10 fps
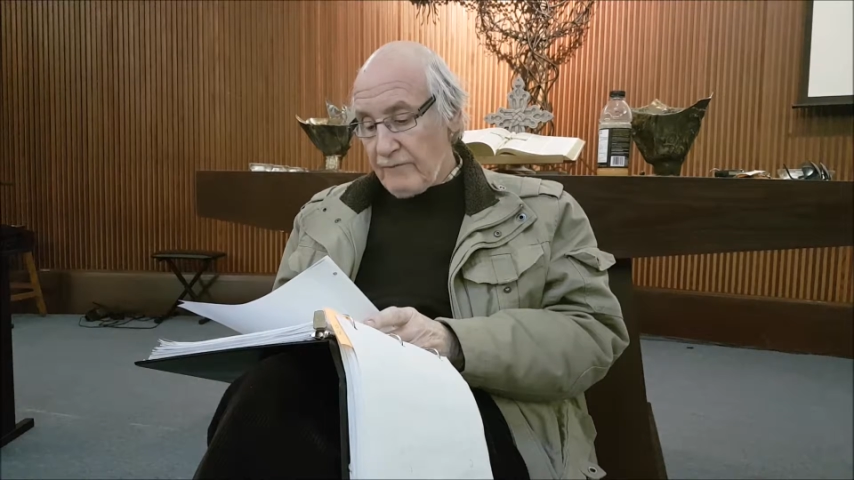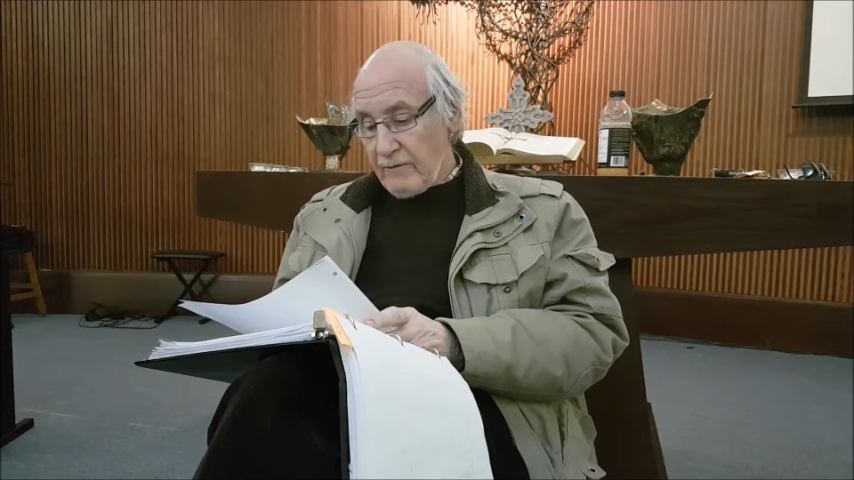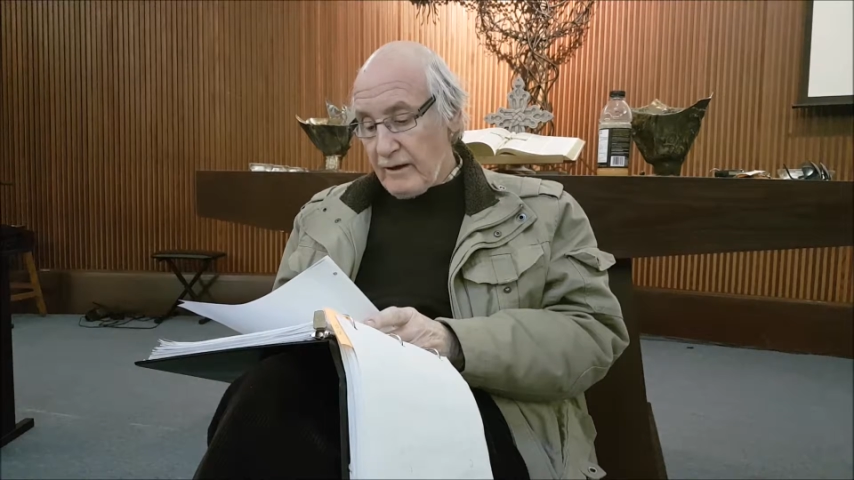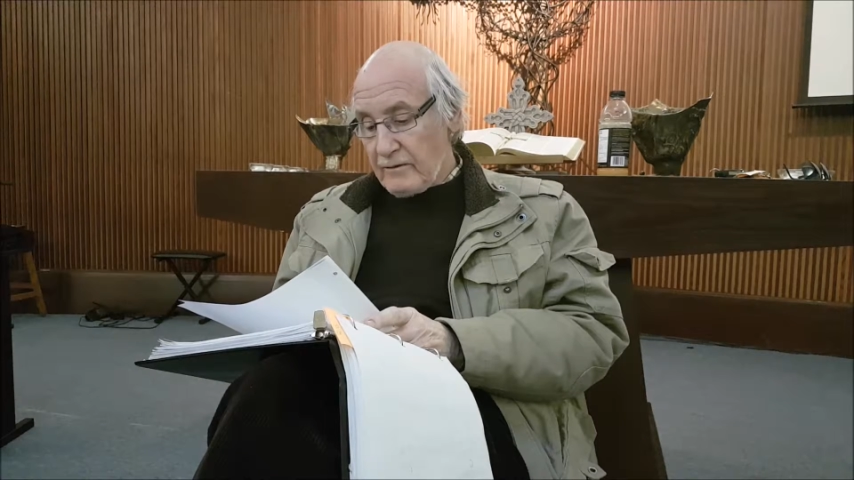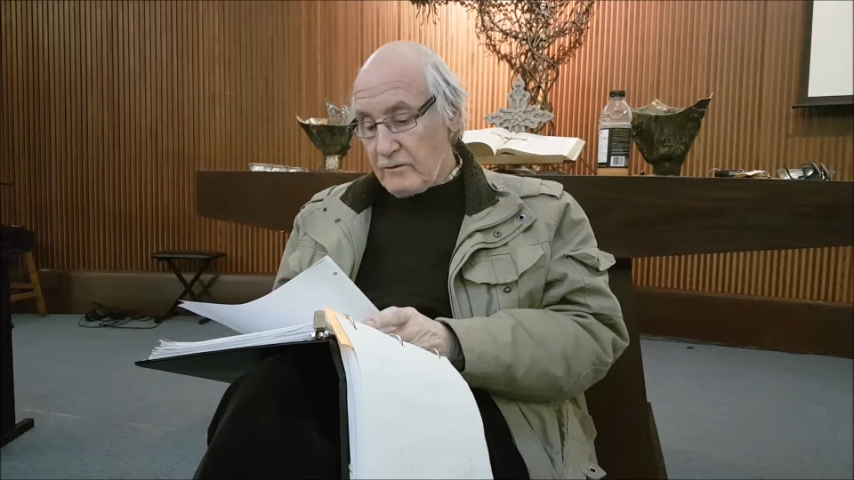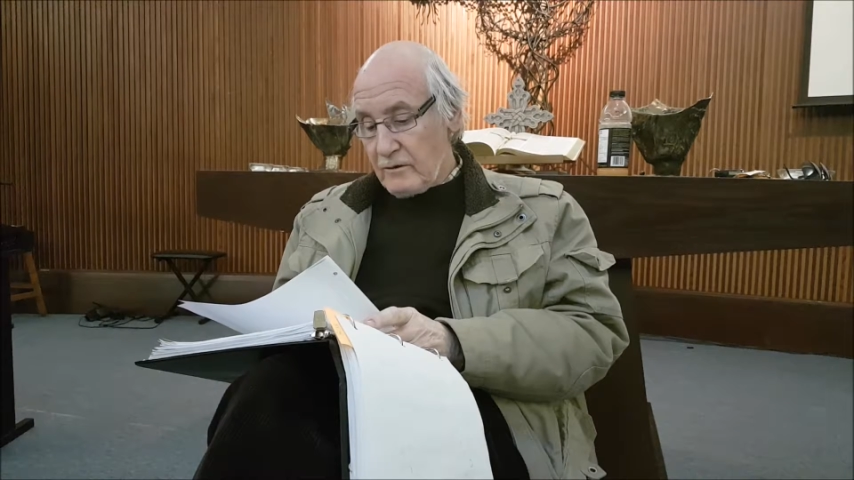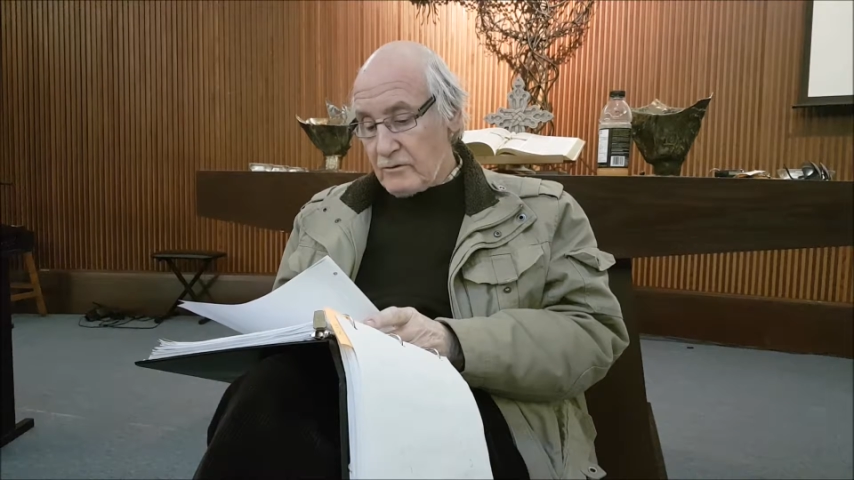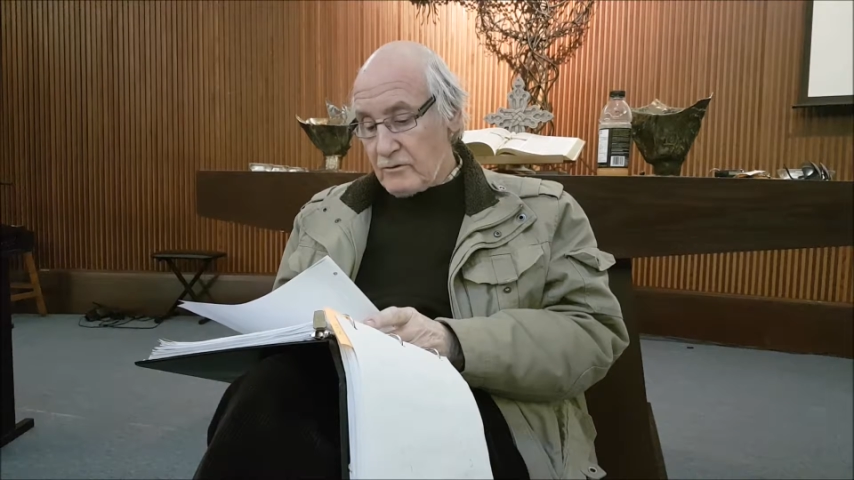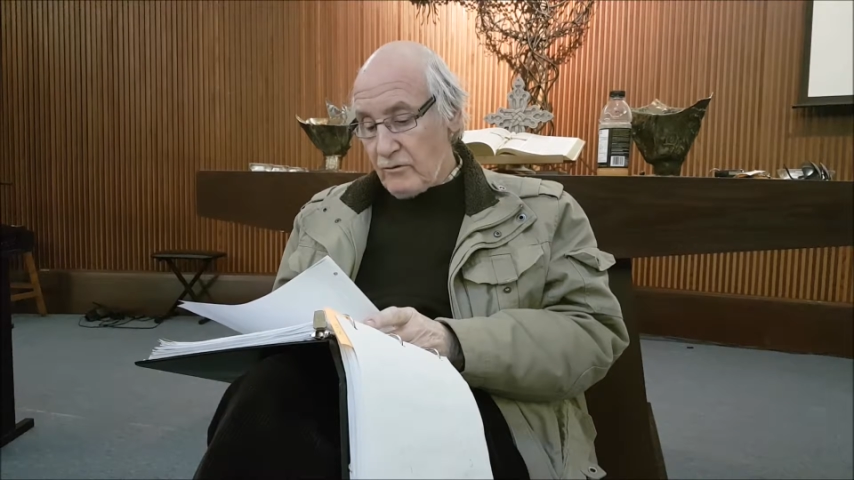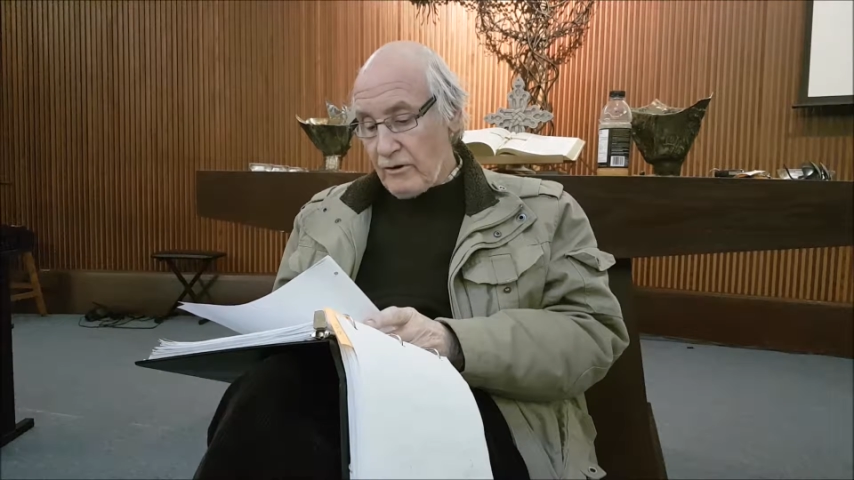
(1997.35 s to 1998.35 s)
flood to
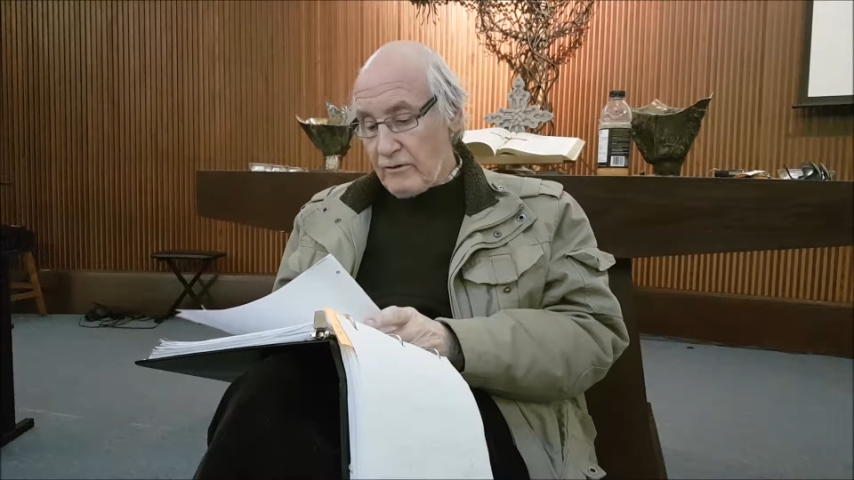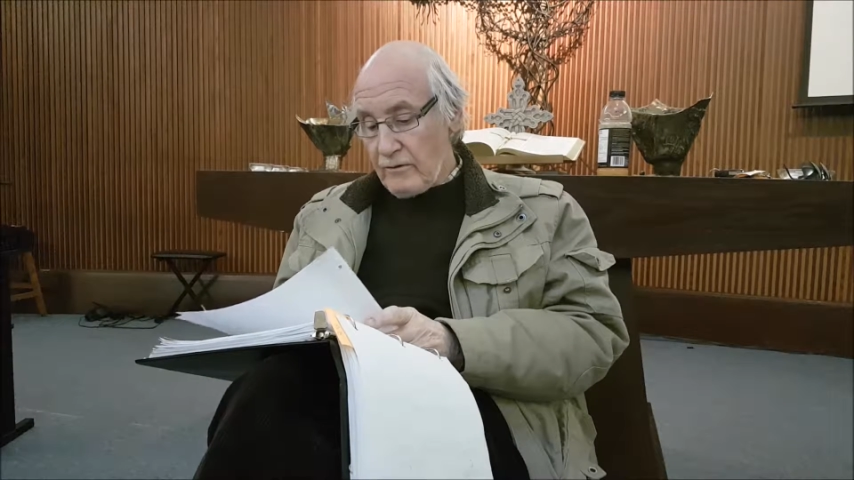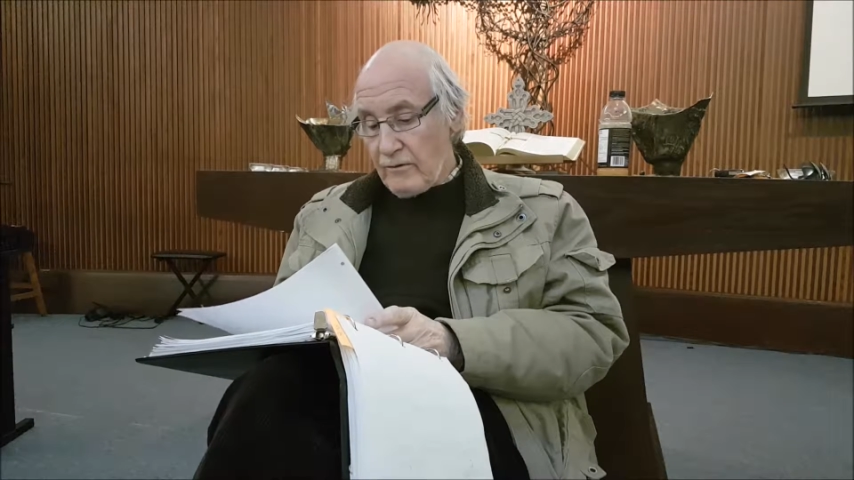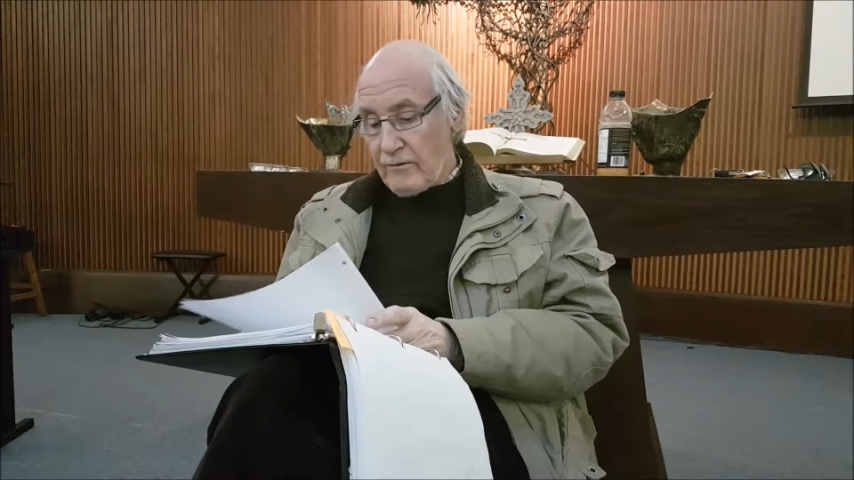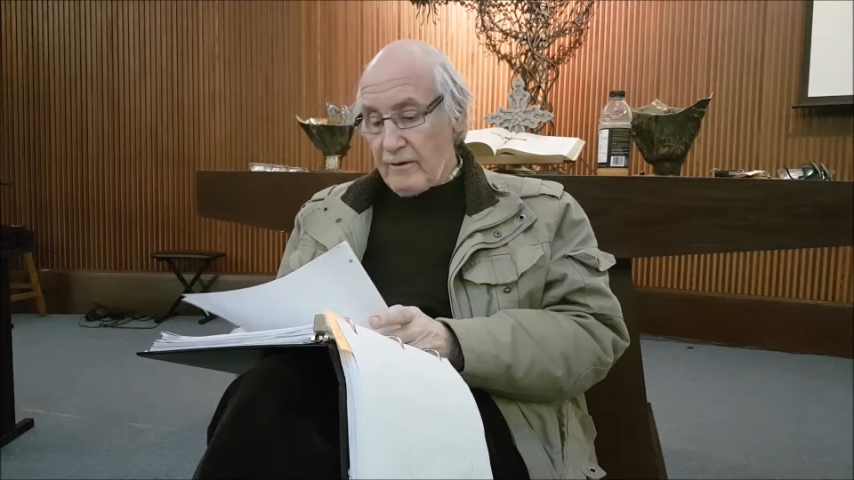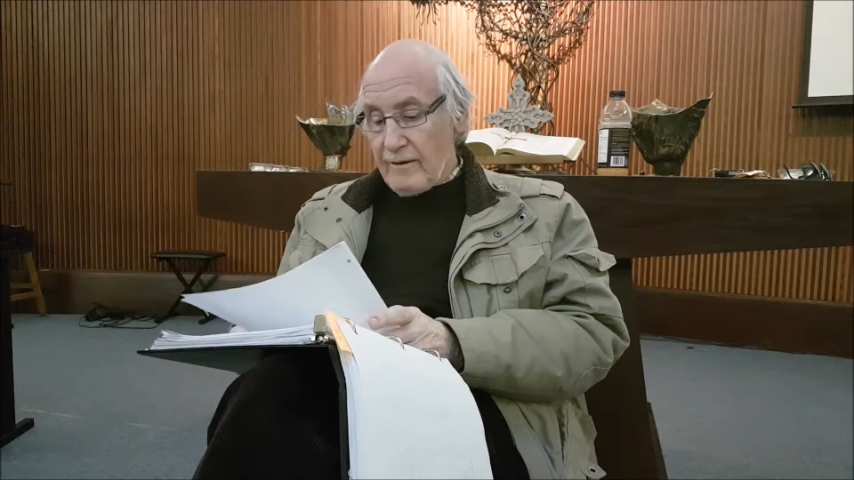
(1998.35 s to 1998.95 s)
destroy the earth.